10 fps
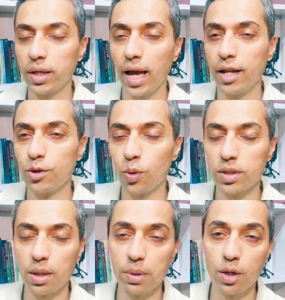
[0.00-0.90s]
Gyani soul
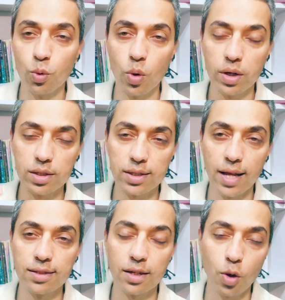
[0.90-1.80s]
is somebody who
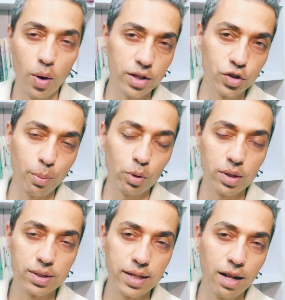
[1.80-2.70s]
understands the knowledge about
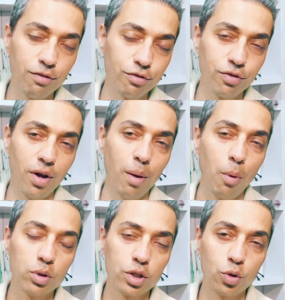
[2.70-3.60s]
the self,
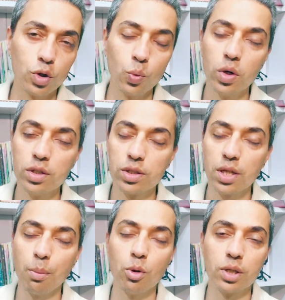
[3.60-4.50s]
about the
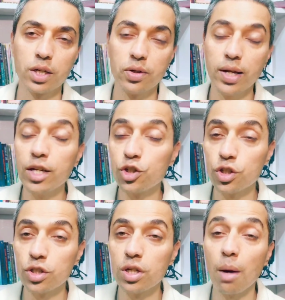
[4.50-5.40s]
universe, about the
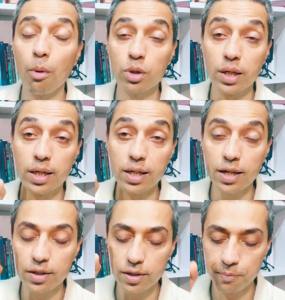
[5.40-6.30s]
creation, about the
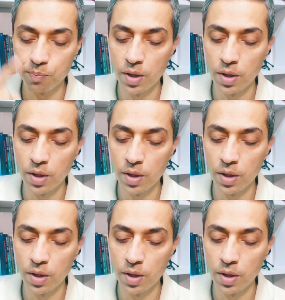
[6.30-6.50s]
creator.